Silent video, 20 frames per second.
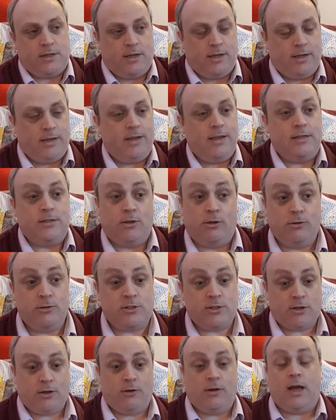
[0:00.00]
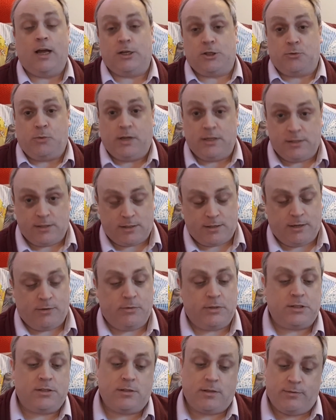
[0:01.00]
Day, is also Ash Wednesday,
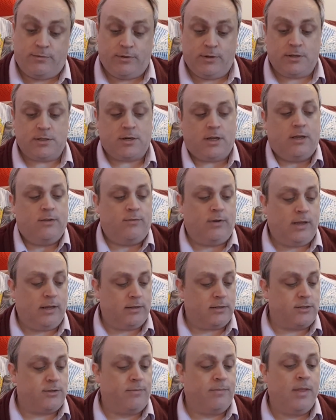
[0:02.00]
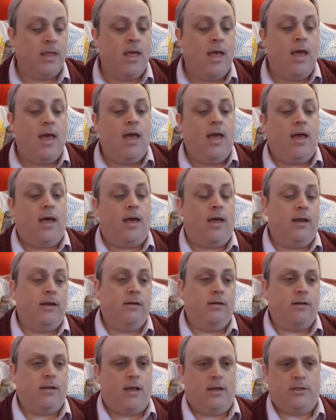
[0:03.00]
which is the first day of Lent.
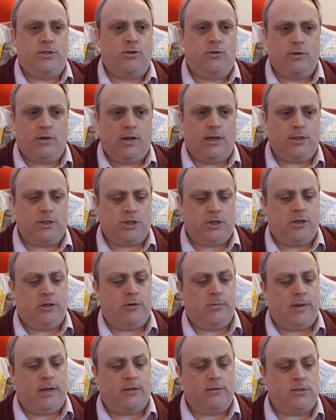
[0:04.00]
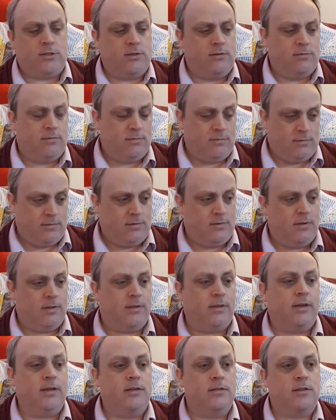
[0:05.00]
And I talked last year about the
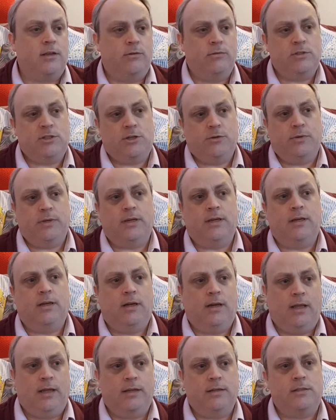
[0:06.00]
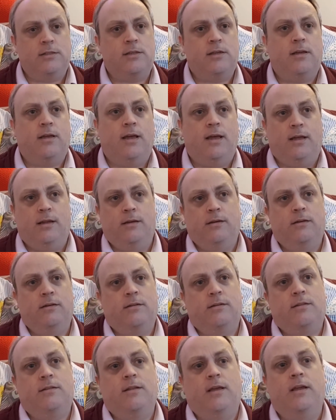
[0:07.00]
things I was doing in Lent,
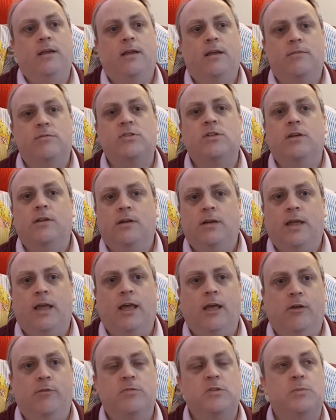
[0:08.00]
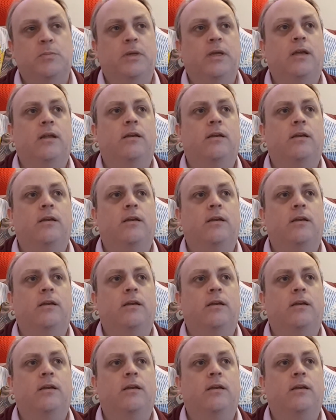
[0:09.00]
and they have certainly helped me.